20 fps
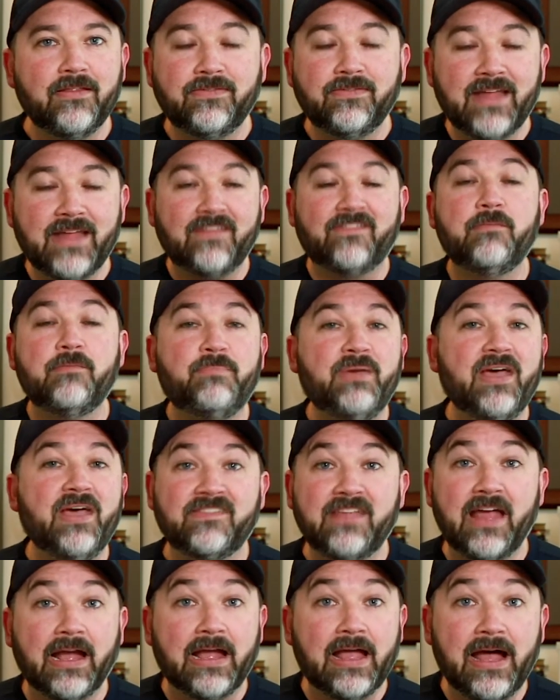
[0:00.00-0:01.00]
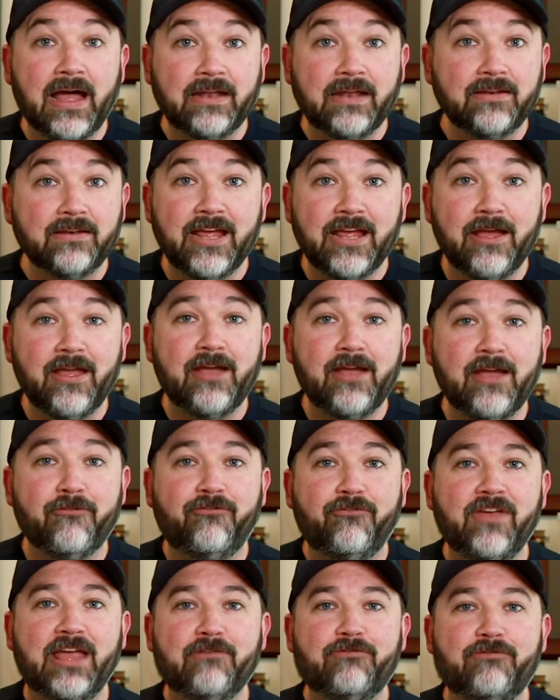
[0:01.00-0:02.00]
That's the best I got.
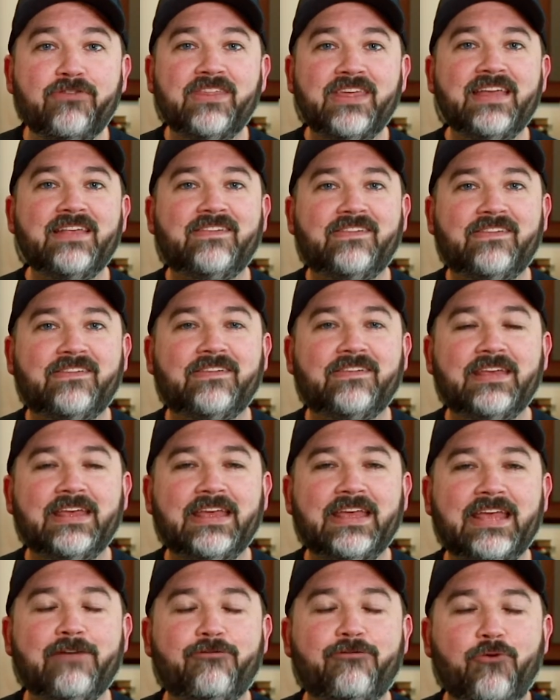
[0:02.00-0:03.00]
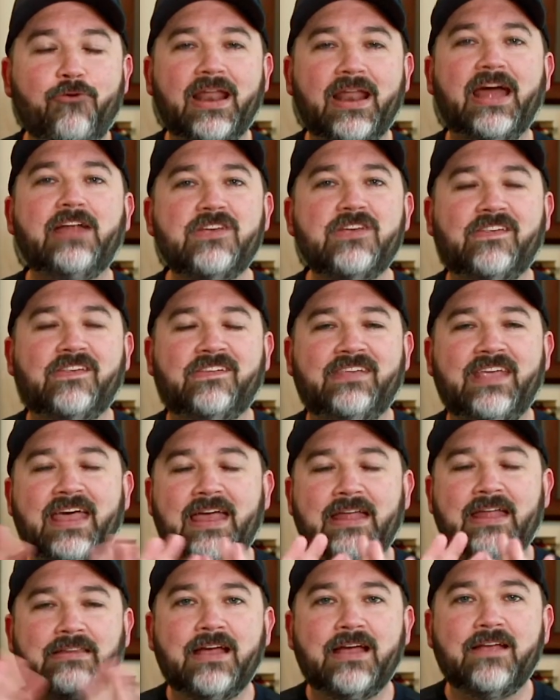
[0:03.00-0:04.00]
If what I just
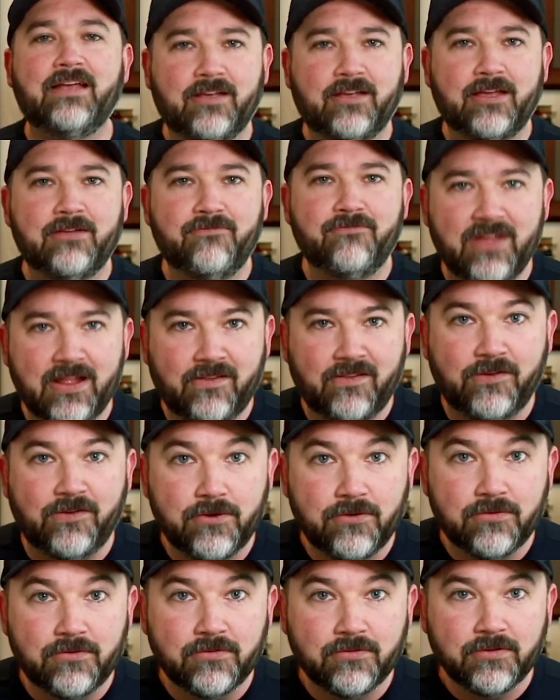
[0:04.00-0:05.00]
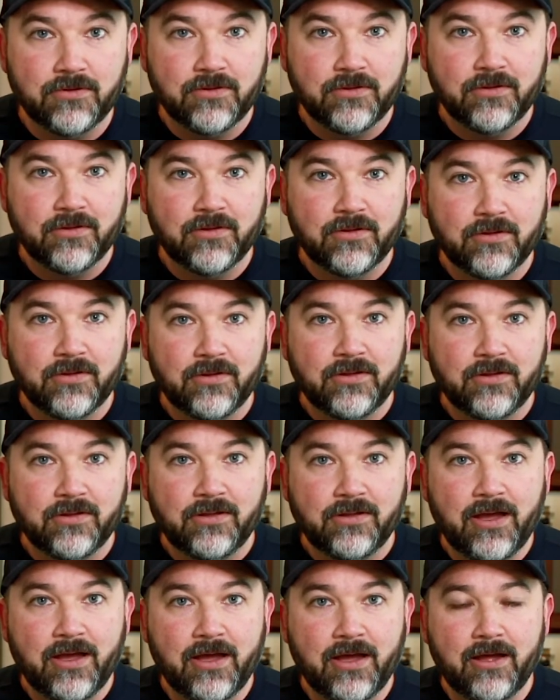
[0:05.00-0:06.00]
said doesn't convince you
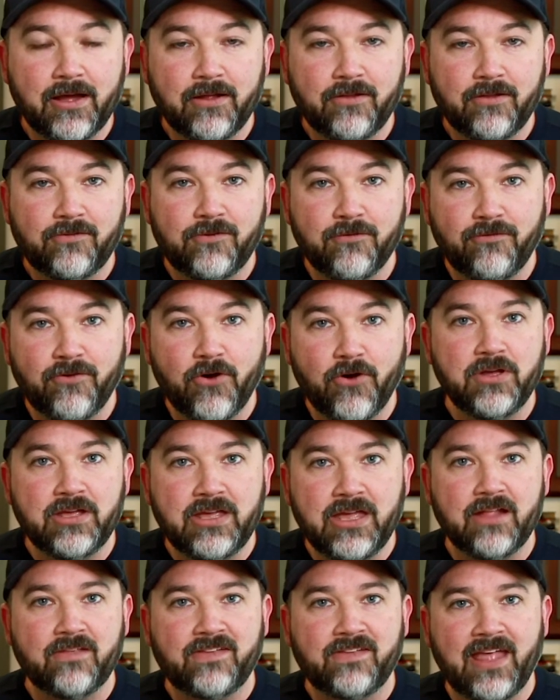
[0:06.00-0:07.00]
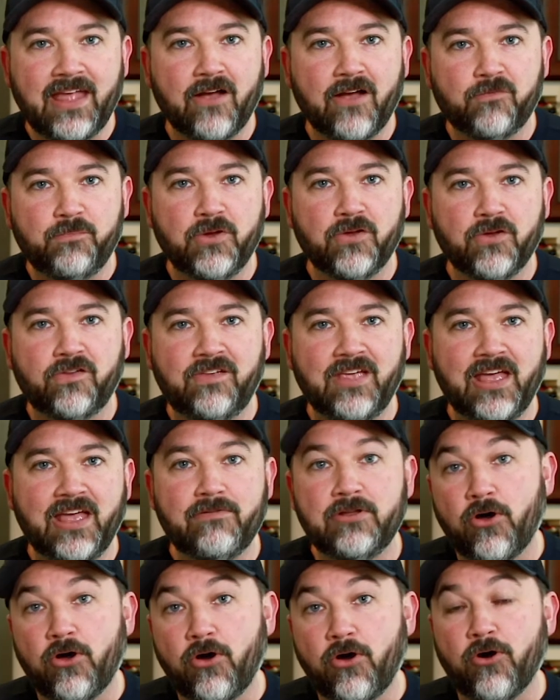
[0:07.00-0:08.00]
to vote against House Bill
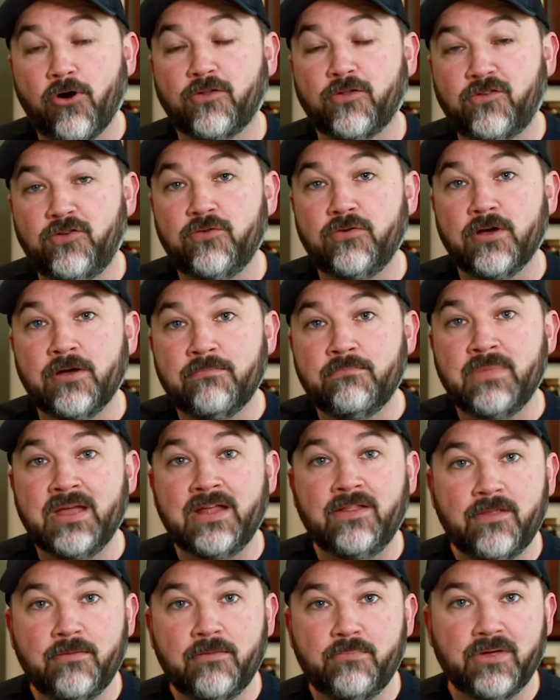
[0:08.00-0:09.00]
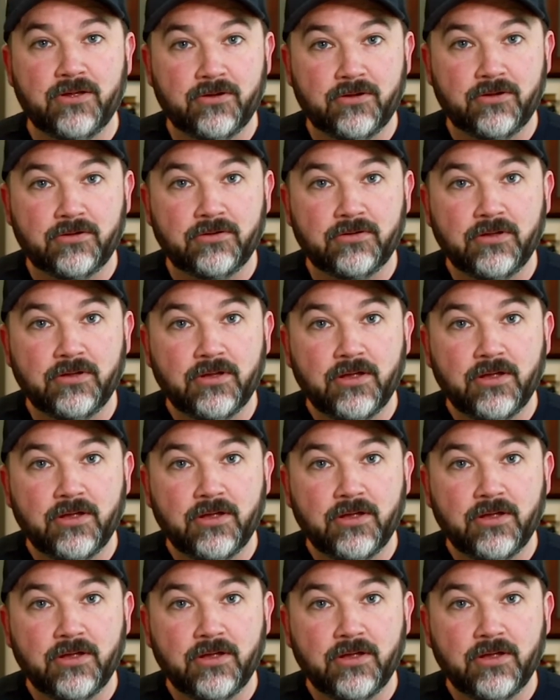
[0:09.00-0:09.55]
7 or to amend the bill,